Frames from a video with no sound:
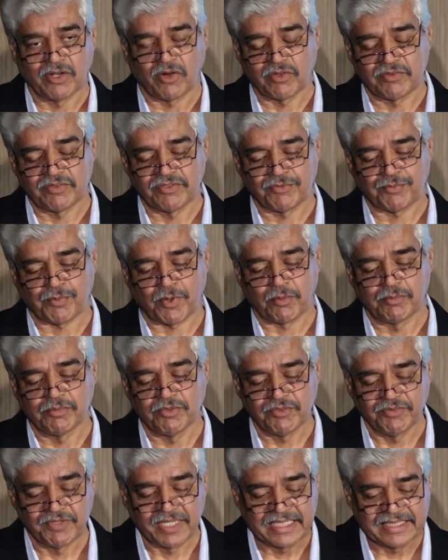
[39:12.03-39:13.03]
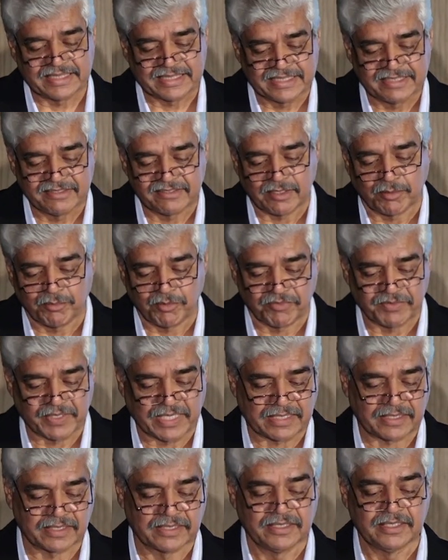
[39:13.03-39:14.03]
lot of these problems, so we can change some of
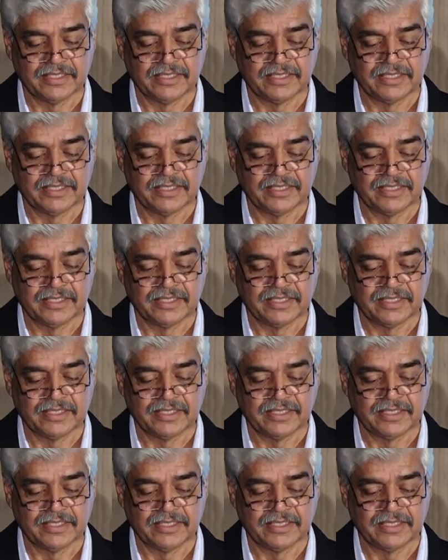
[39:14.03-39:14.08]
that.